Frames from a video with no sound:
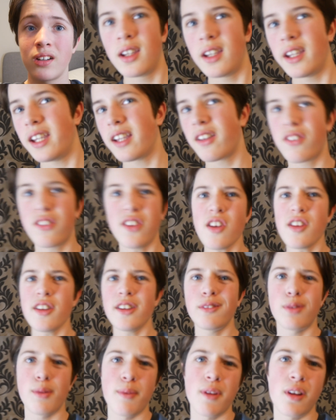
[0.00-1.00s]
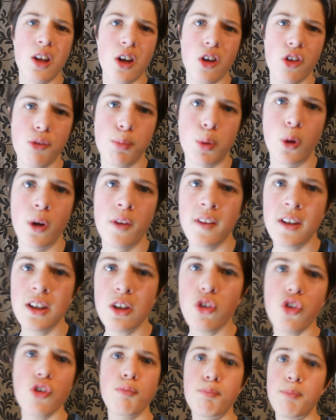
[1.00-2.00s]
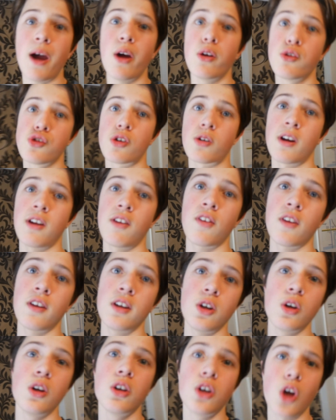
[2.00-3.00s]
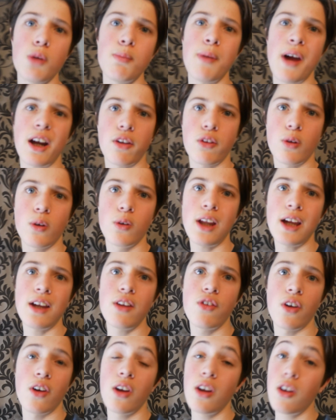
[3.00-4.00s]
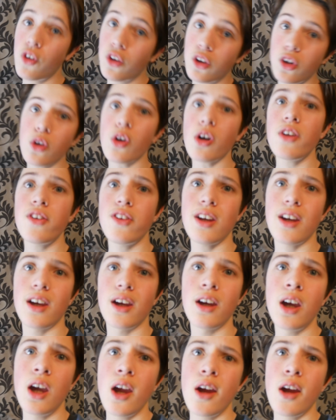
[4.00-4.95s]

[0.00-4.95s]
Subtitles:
Extending from the last point, the use of boundaries that you can go back through later is a good idea.